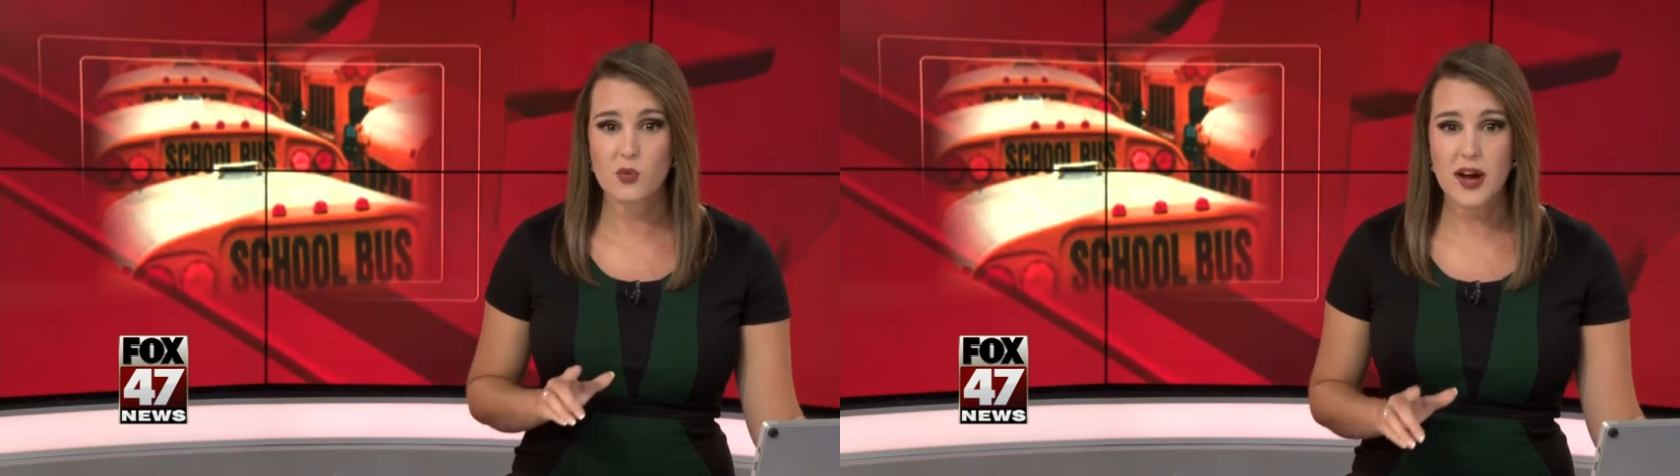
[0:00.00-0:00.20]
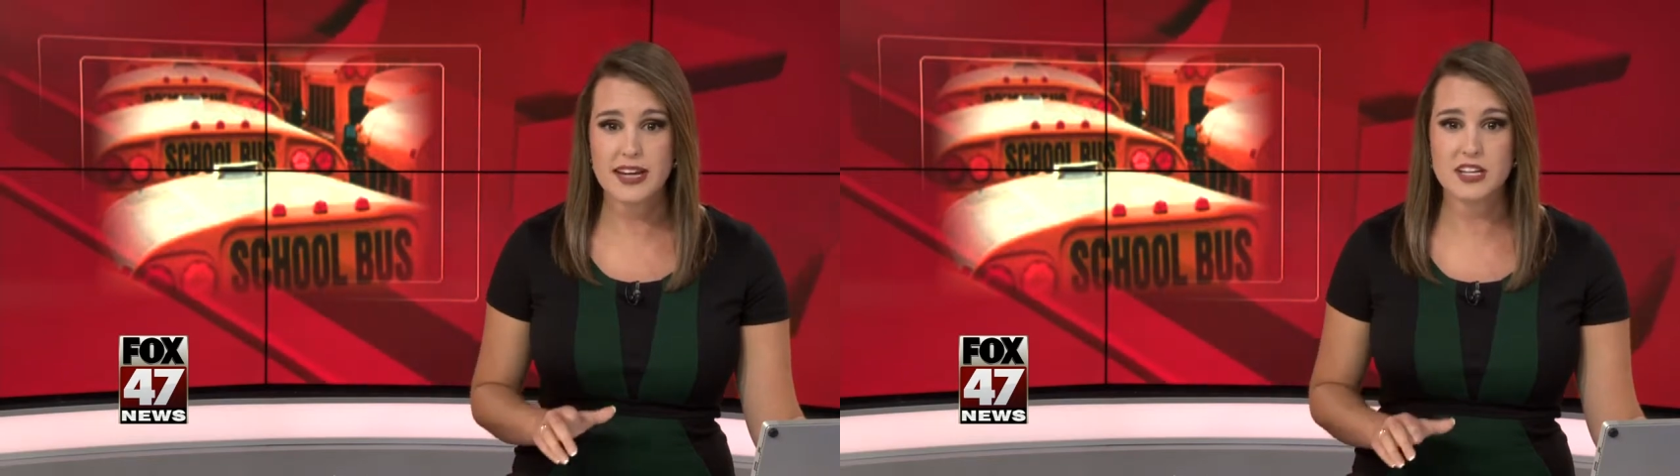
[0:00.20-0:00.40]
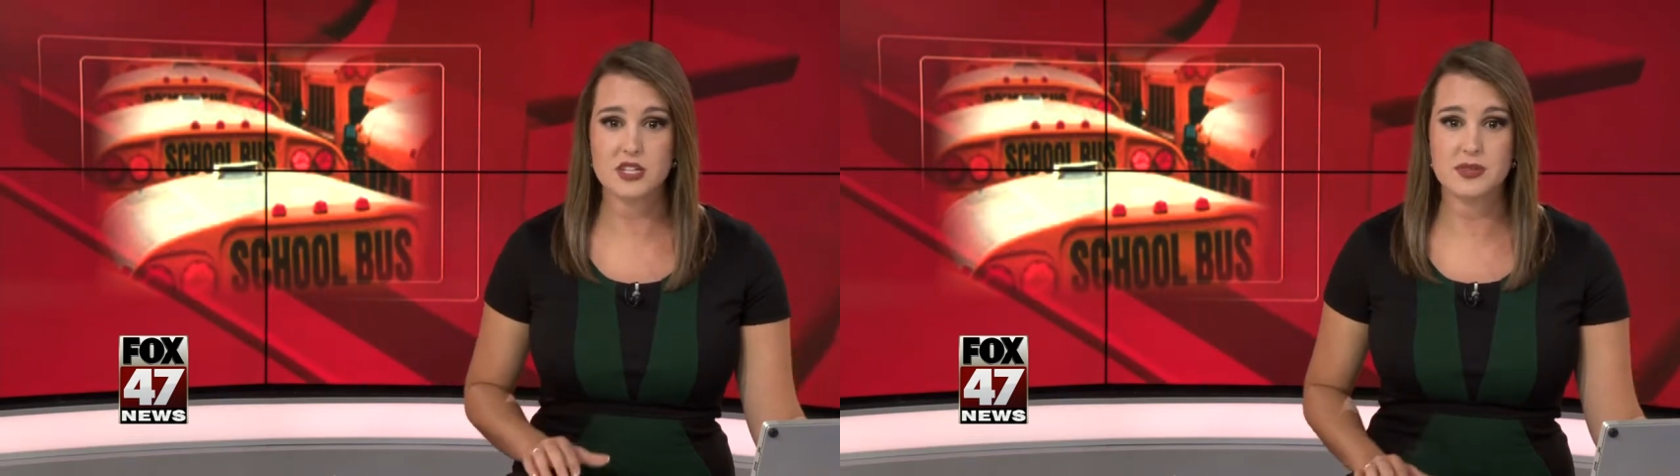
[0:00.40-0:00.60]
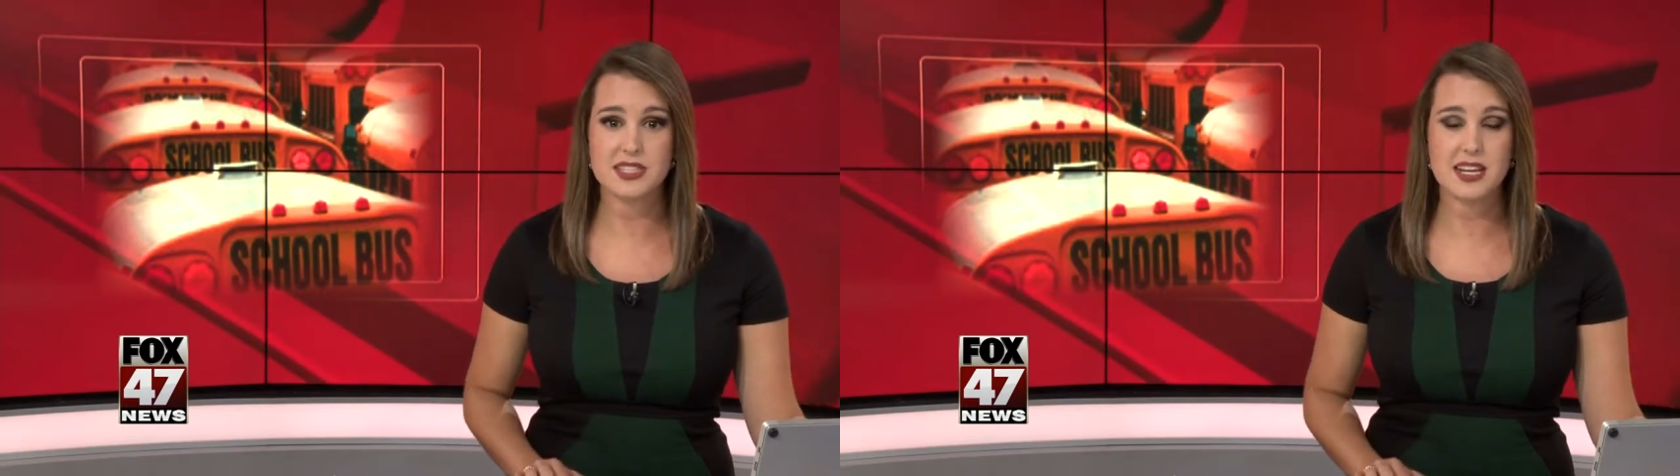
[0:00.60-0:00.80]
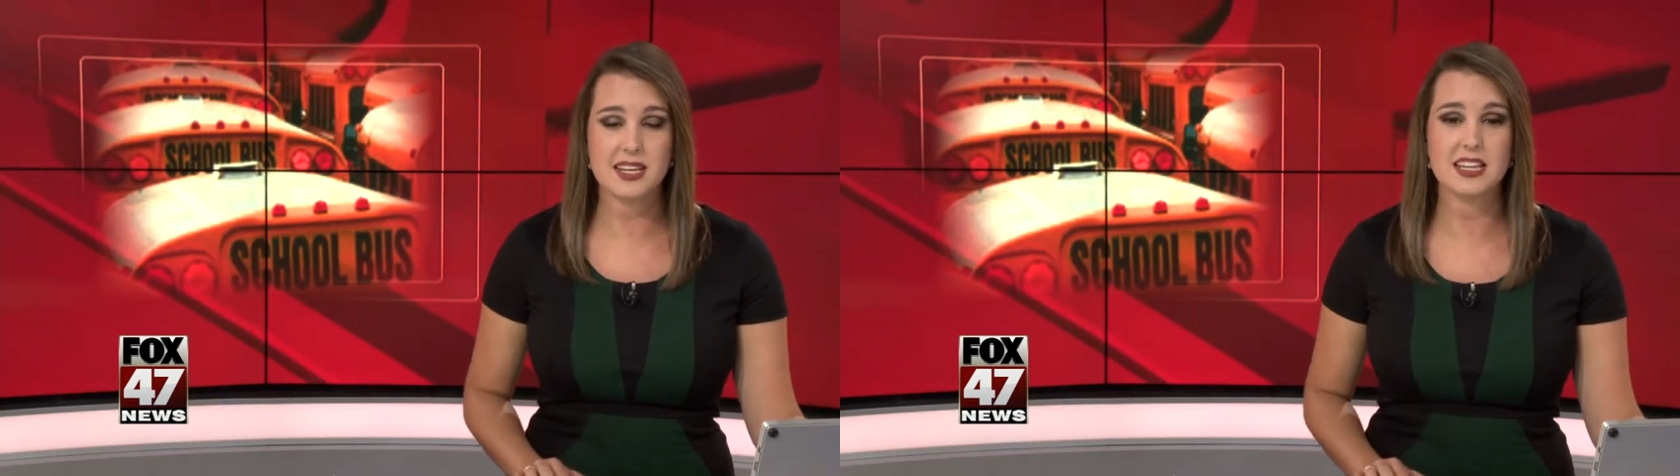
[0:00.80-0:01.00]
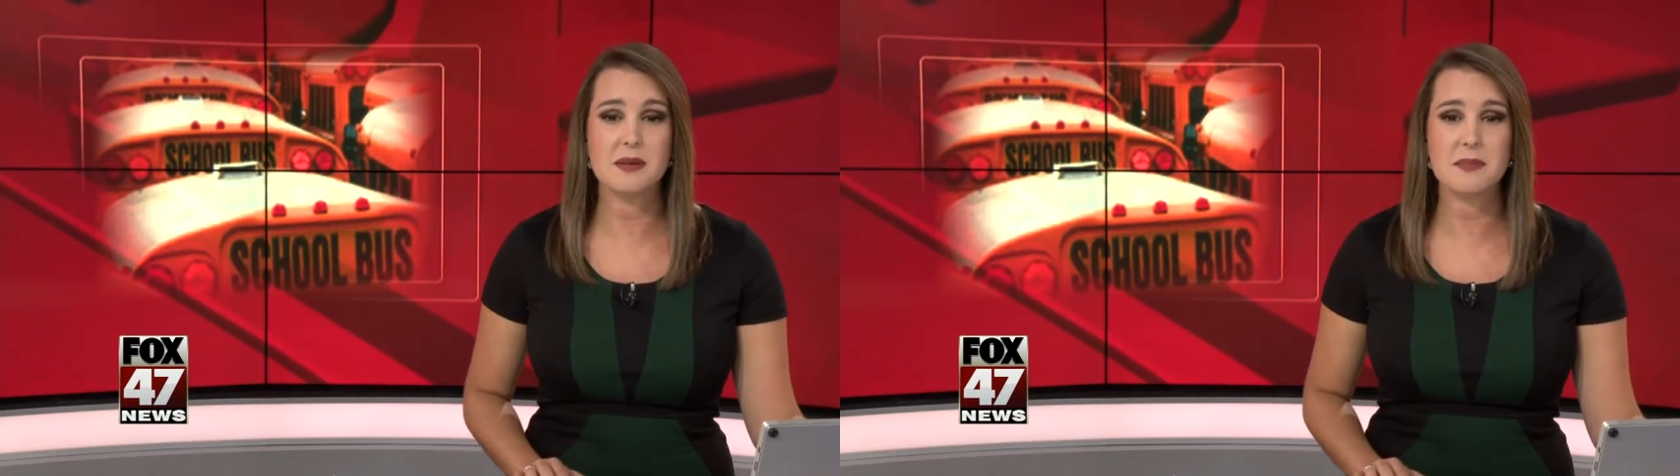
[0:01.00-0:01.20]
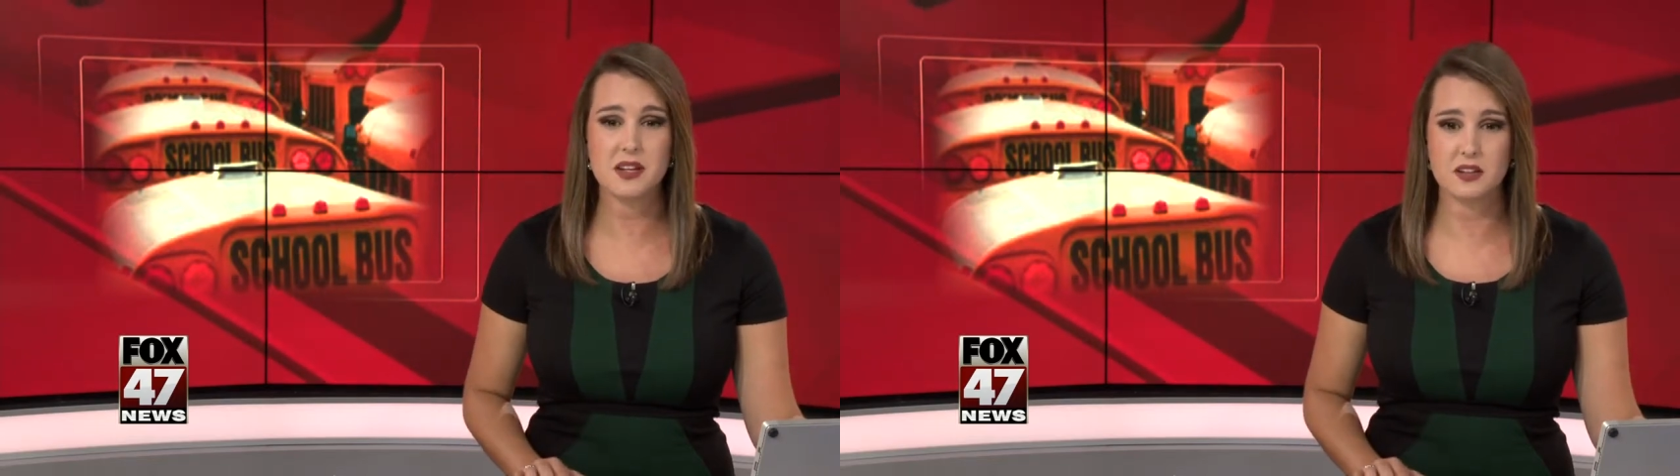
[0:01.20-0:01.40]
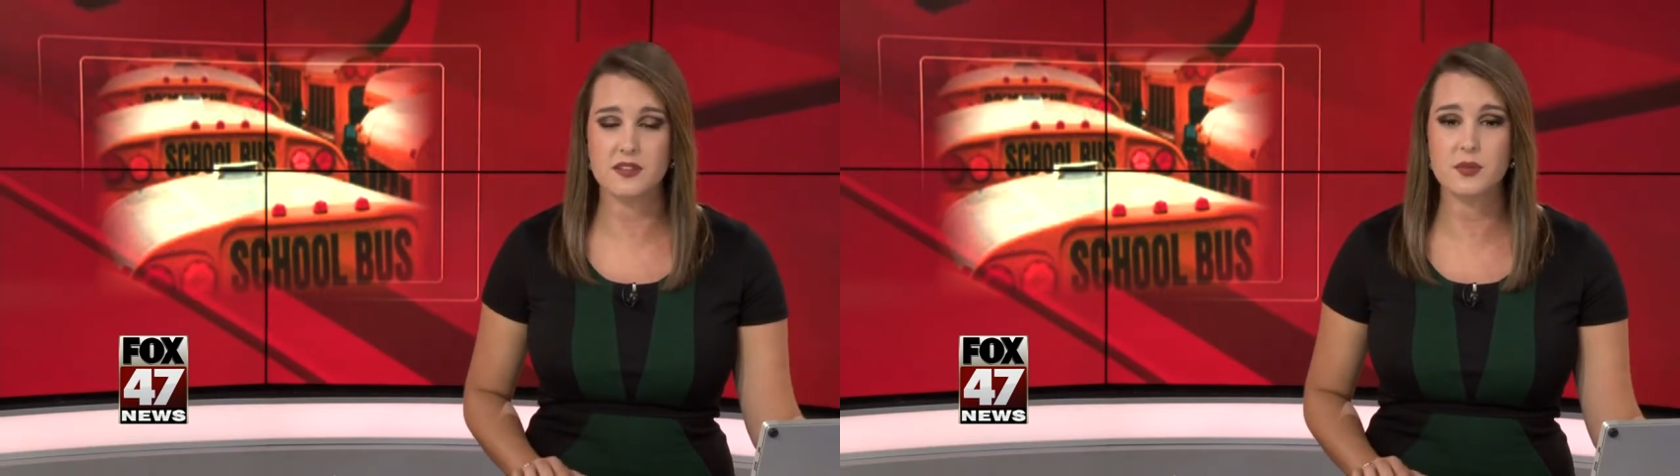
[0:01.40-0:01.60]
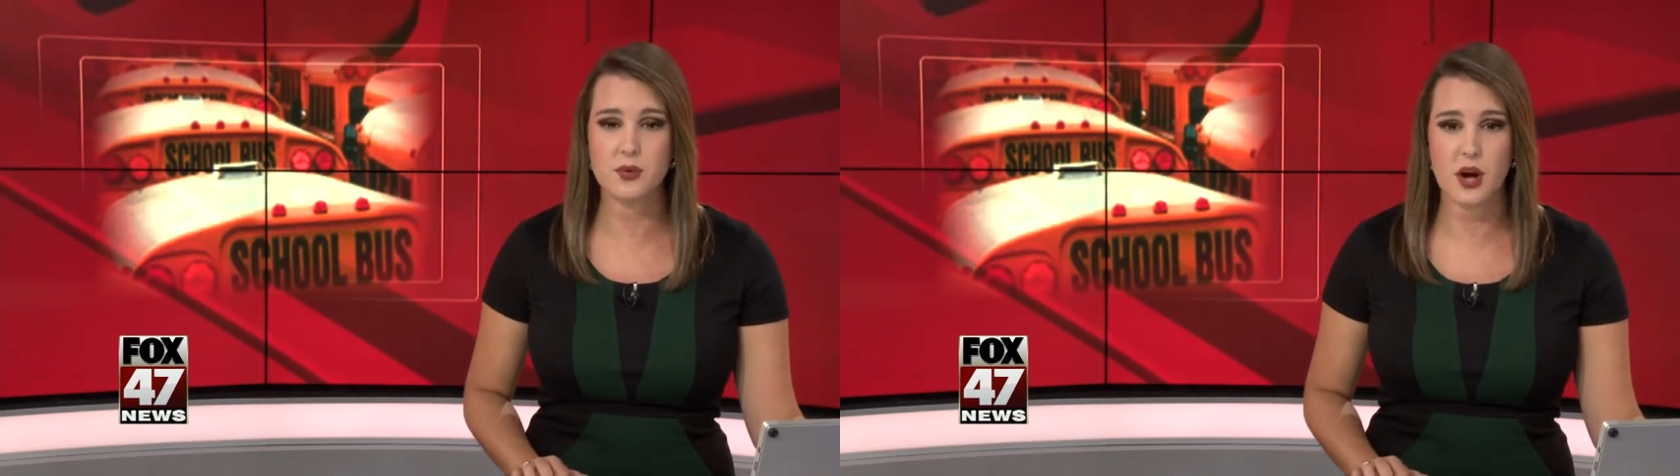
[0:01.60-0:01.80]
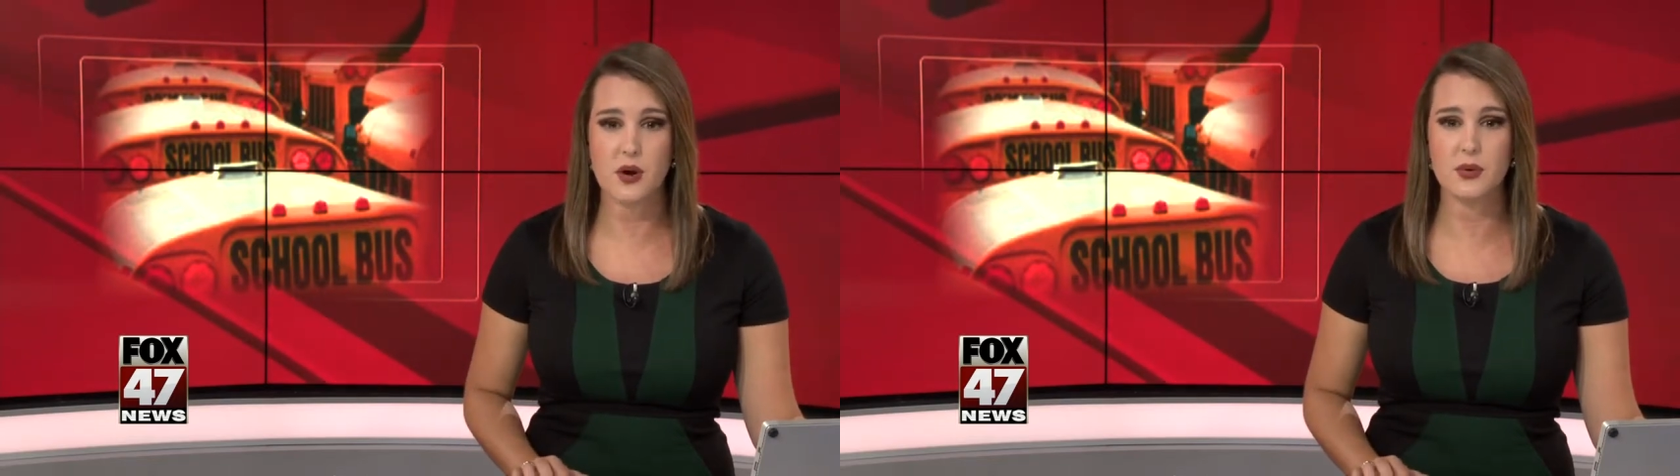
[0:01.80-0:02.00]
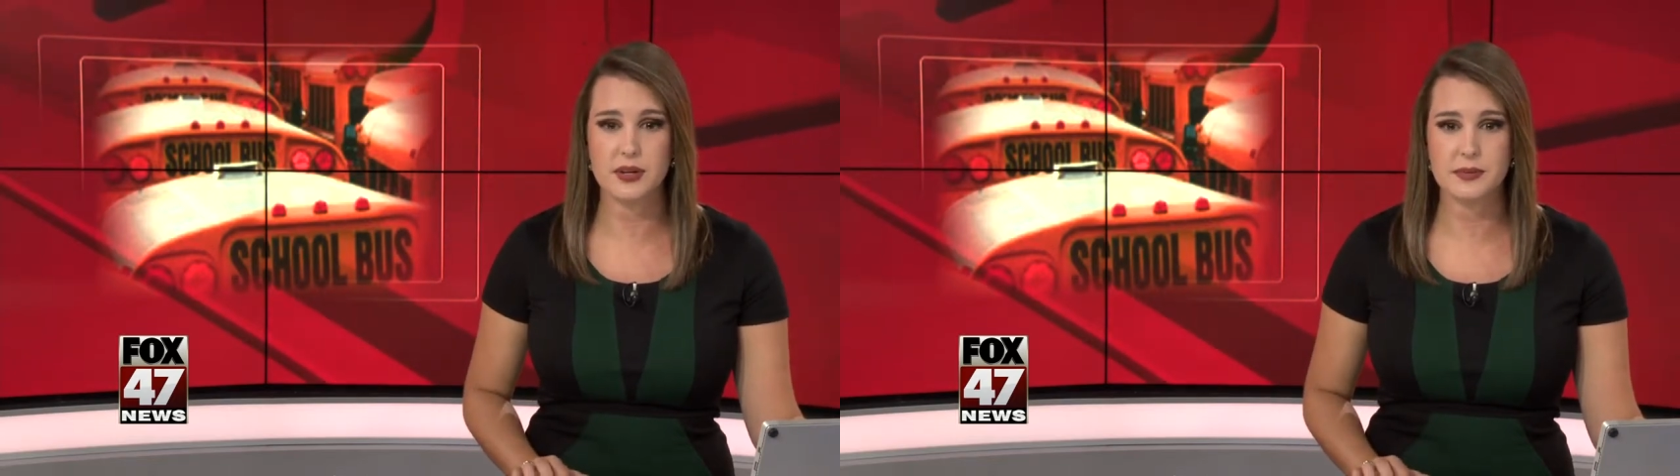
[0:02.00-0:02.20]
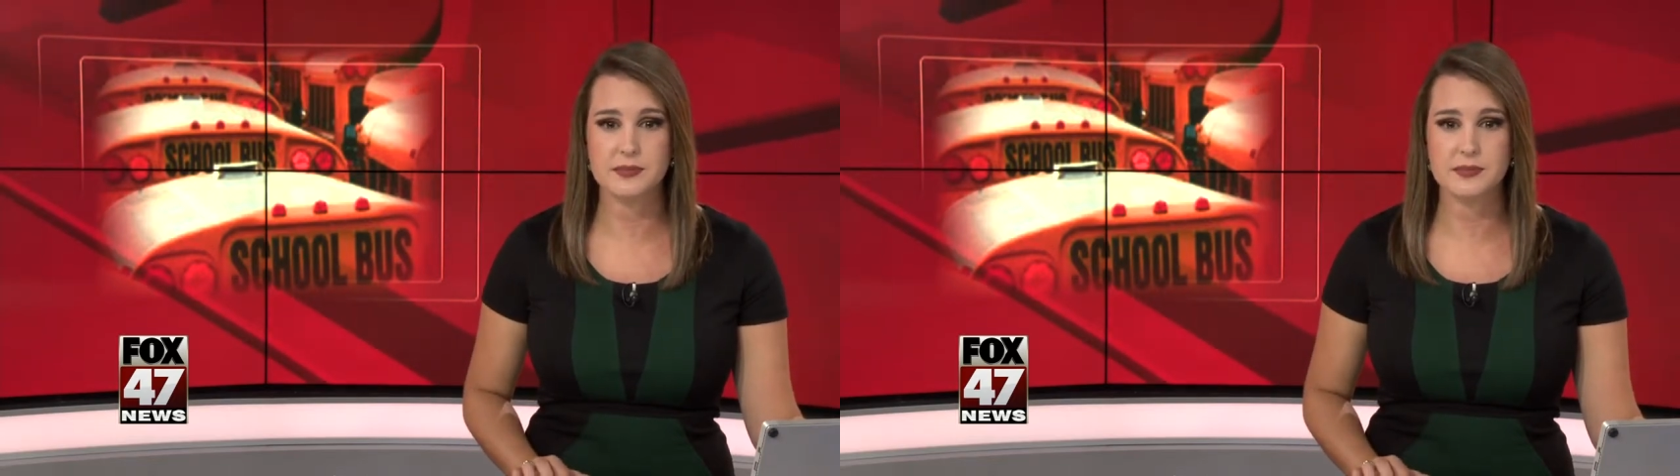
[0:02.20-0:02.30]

right as she was standing in the middle of the road.